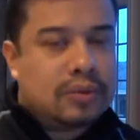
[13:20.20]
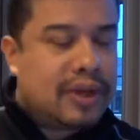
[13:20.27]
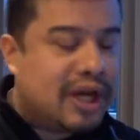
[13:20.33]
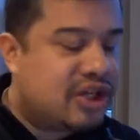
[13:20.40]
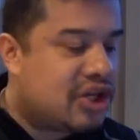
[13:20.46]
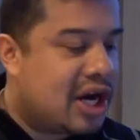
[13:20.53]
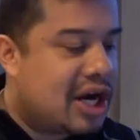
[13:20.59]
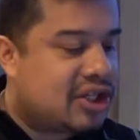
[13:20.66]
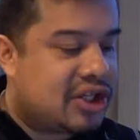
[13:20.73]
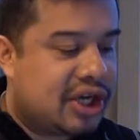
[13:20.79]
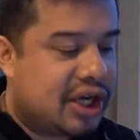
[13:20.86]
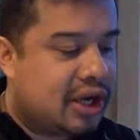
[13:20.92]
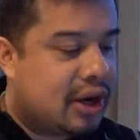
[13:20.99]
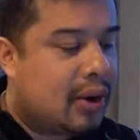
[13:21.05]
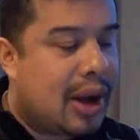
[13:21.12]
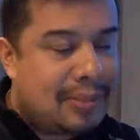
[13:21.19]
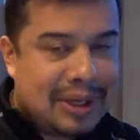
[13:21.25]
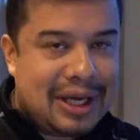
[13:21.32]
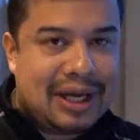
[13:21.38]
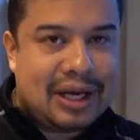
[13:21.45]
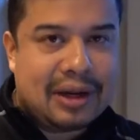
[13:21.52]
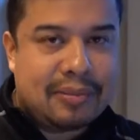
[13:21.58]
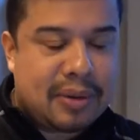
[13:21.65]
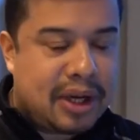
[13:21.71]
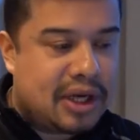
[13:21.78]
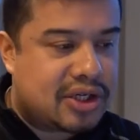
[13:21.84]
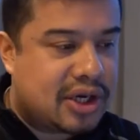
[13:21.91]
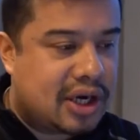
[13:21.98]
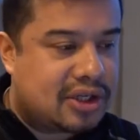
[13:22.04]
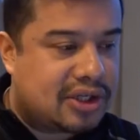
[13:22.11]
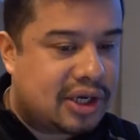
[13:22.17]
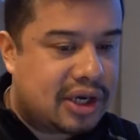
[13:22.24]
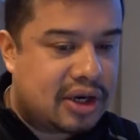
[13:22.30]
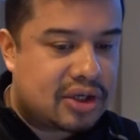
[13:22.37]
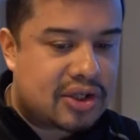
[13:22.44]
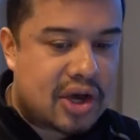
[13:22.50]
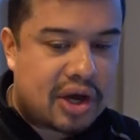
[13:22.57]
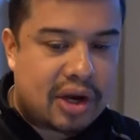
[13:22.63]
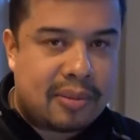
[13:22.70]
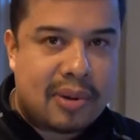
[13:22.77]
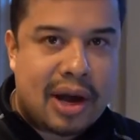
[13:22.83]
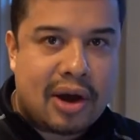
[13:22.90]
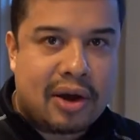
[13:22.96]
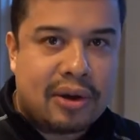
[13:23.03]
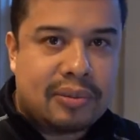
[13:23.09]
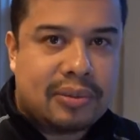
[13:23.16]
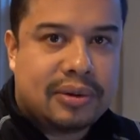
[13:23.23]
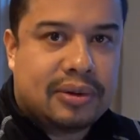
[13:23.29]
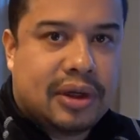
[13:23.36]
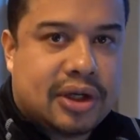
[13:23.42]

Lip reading: Hitch and I are sitting here, well, I'm eating, but Hitch and I are sitting here talking about,